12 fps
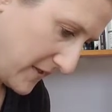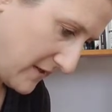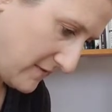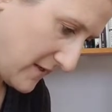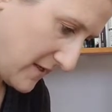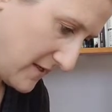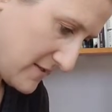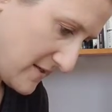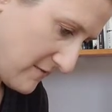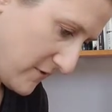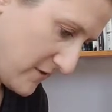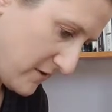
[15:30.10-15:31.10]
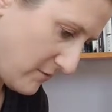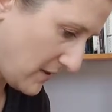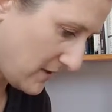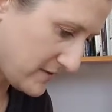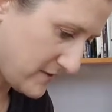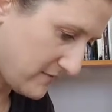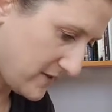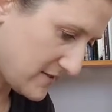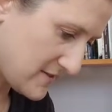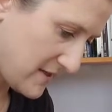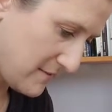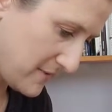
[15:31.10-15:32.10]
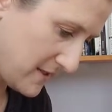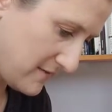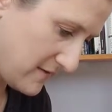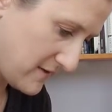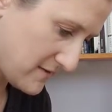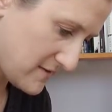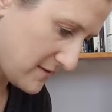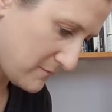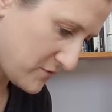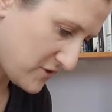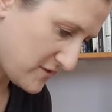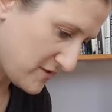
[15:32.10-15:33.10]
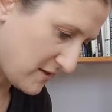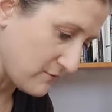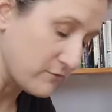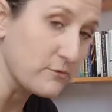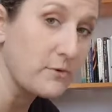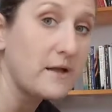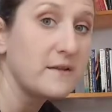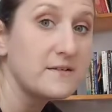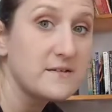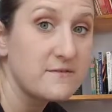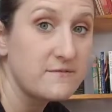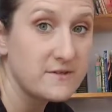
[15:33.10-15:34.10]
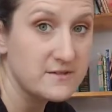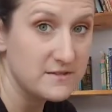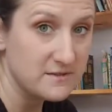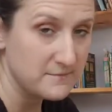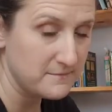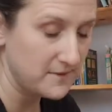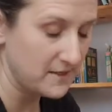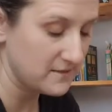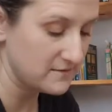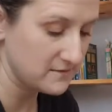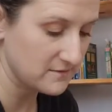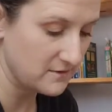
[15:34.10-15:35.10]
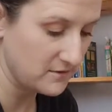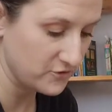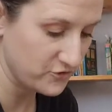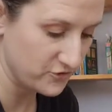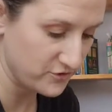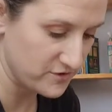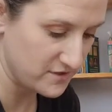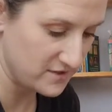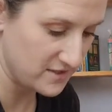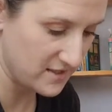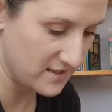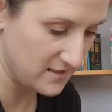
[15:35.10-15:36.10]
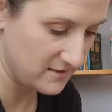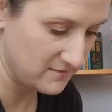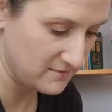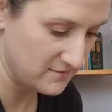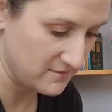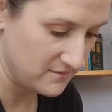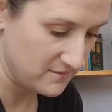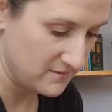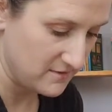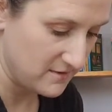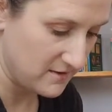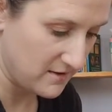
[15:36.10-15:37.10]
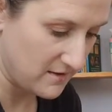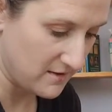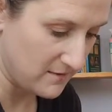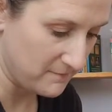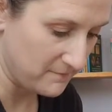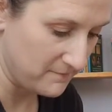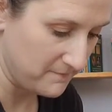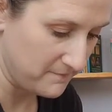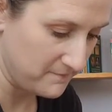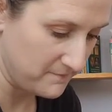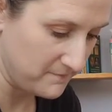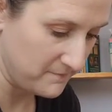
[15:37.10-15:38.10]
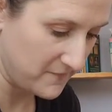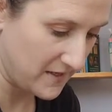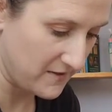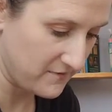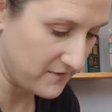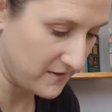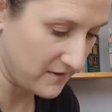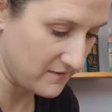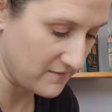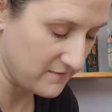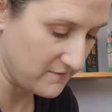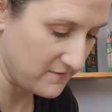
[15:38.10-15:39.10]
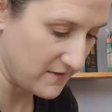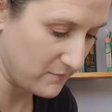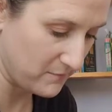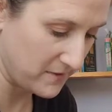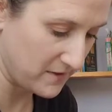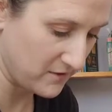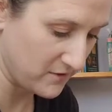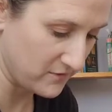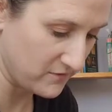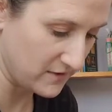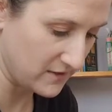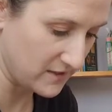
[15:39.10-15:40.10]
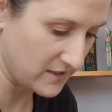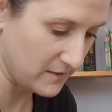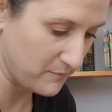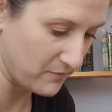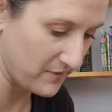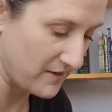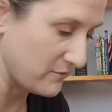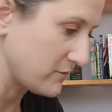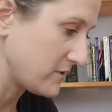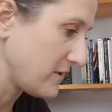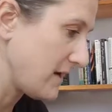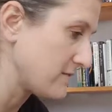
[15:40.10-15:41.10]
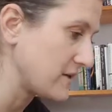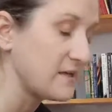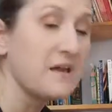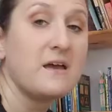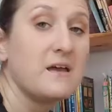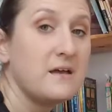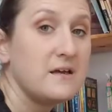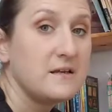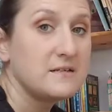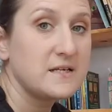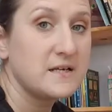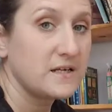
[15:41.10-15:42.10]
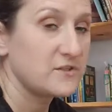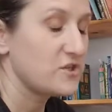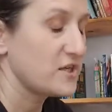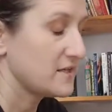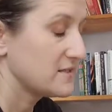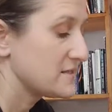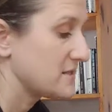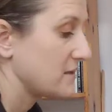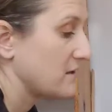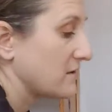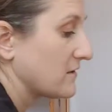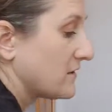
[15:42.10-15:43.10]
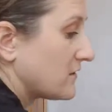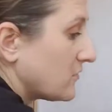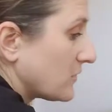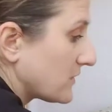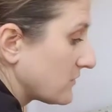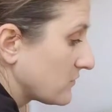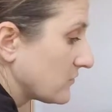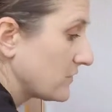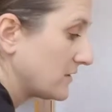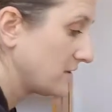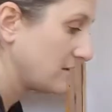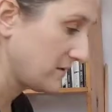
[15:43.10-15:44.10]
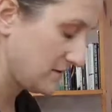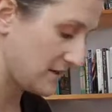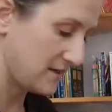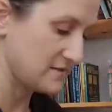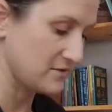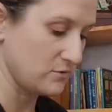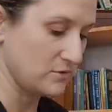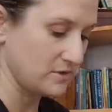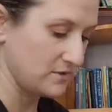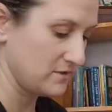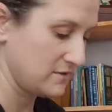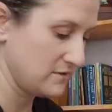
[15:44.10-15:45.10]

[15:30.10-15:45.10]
And then is everything relative? Examining the assumptions of relativism and culture today. Um, I think that would be a good thing to keep around, having teenage kids that are going through high school.